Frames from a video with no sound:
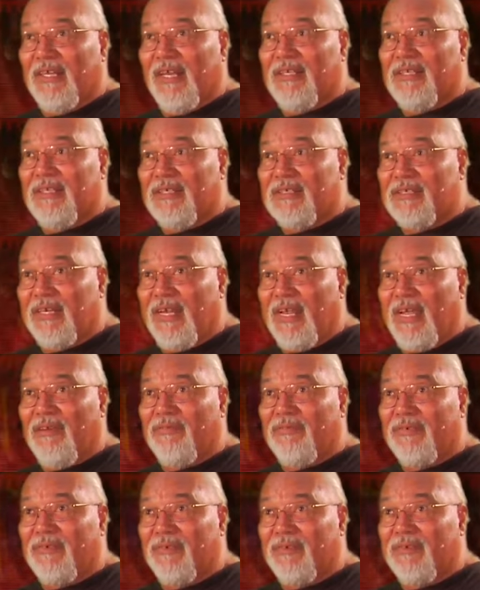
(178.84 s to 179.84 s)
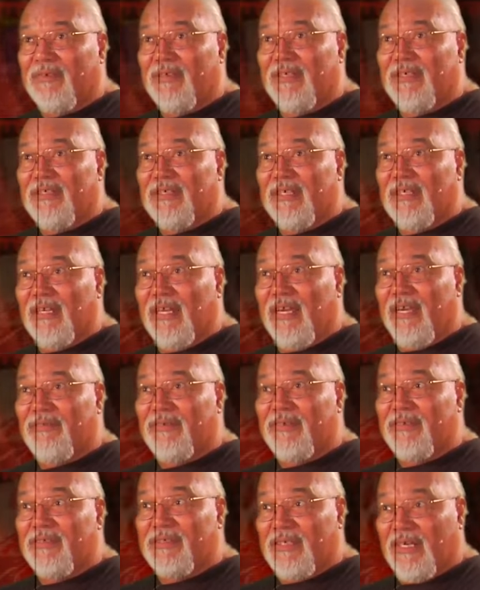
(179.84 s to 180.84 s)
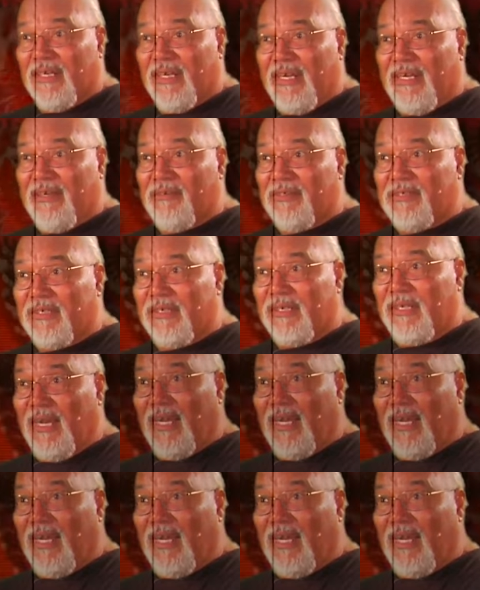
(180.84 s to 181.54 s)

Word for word: lightness, laughter. They say laughter is the language of